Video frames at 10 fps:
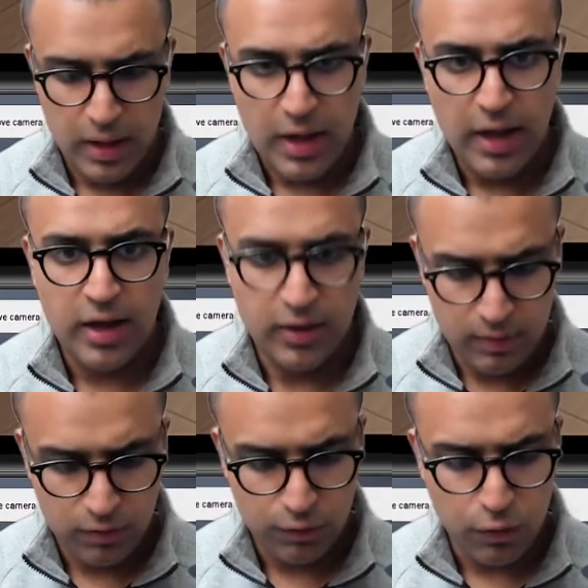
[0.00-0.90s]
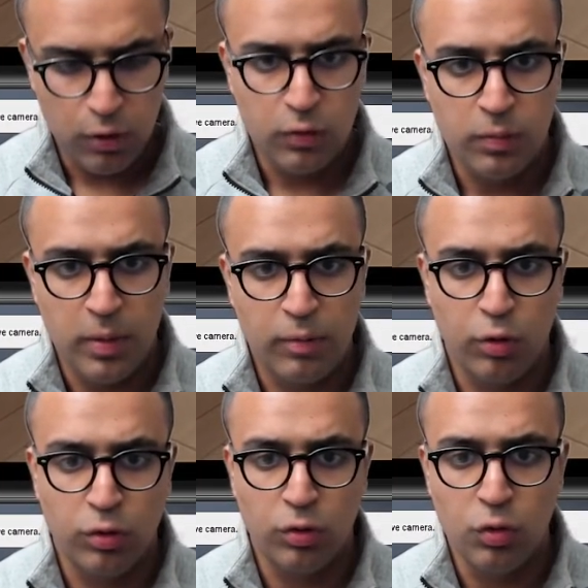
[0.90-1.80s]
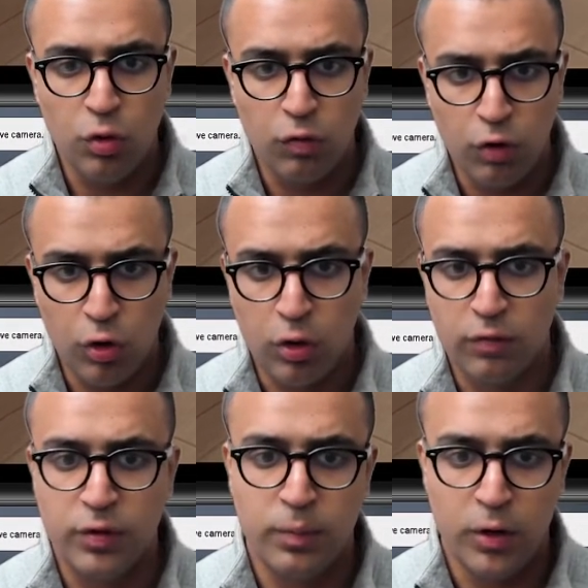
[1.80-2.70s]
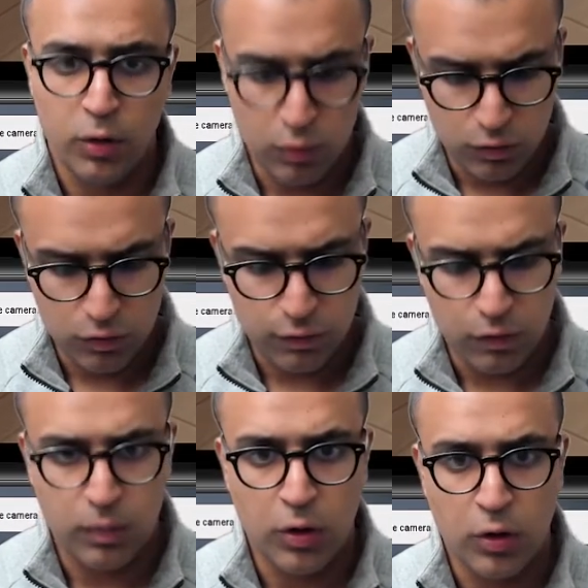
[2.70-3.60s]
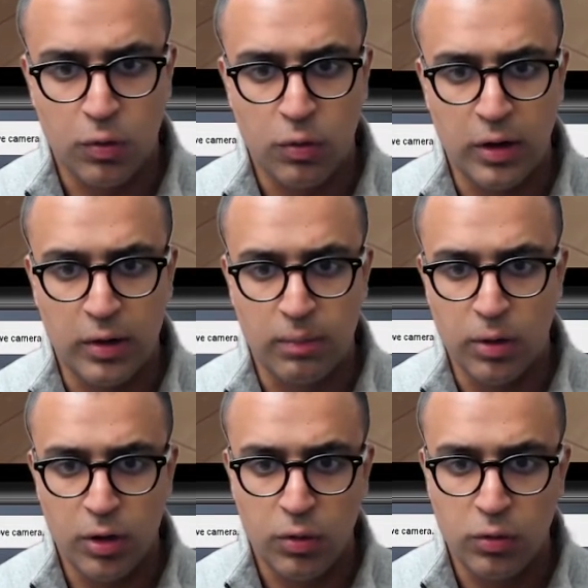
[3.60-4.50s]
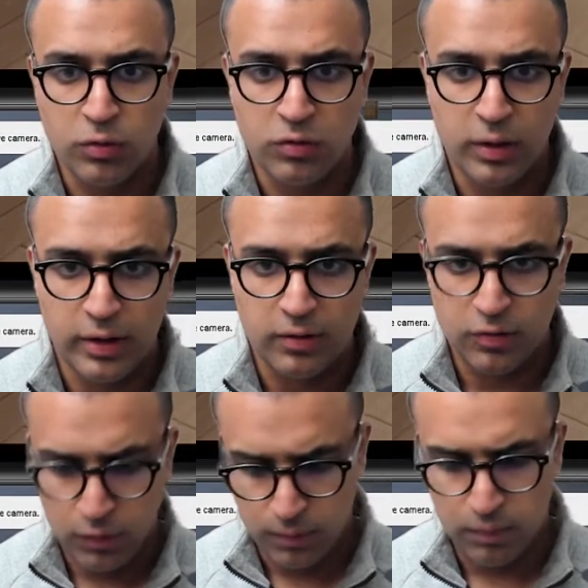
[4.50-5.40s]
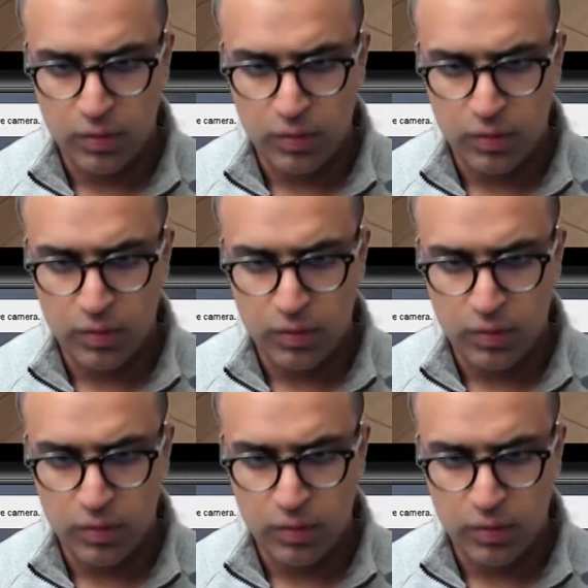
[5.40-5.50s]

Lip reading: And in this for loop, I'm going to go over all of the barcodes. So for barcode in barcodes like so.